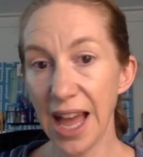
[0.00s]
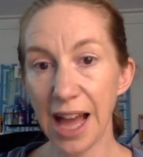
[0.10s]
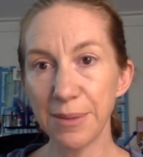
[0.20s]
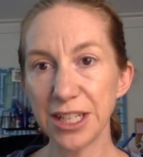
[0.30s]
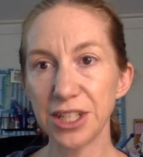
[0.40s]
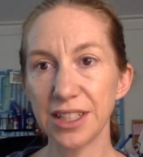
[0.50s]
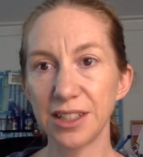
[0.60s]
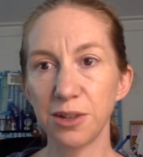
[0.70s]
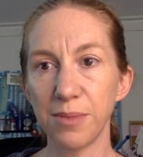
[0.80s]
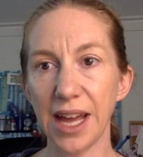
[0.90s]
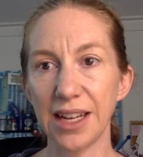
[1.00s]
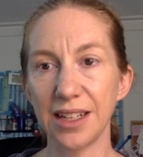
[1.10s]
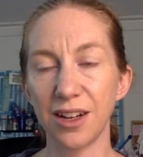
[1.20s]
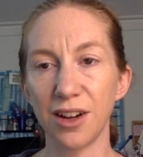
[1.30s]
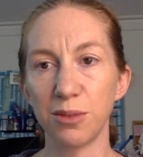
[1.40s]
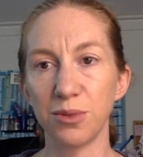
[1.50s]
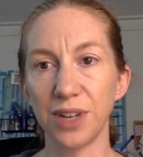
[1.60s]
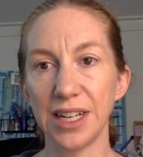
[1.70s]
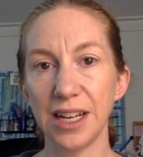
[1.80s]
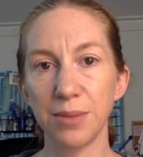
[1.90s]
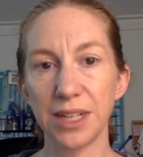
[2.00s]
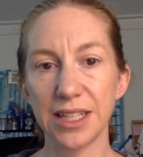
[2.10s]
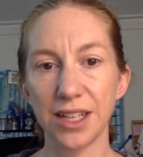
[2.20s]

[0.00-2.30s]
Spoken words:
I'm actually a little mad at Audible right now because